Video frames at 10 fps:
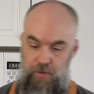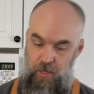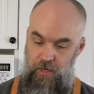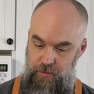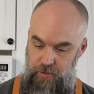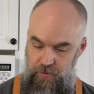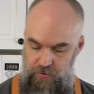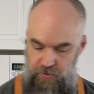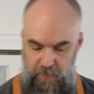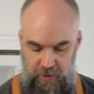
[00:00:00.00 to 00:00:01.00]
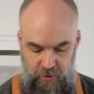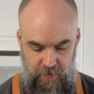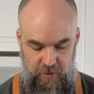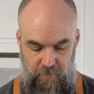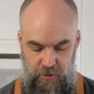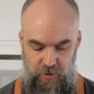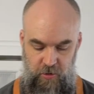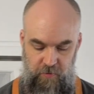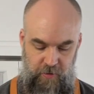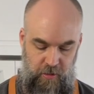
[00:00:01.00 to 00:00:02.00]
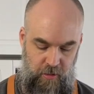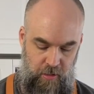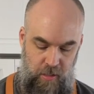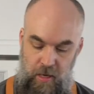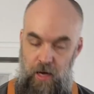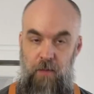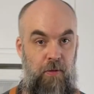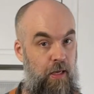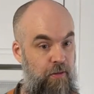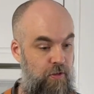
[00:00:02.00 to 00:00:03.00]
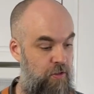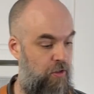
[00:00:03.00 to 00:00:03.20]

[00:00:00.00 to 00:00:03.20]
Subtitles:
cocktails, especially if it's gonna be served up like this in a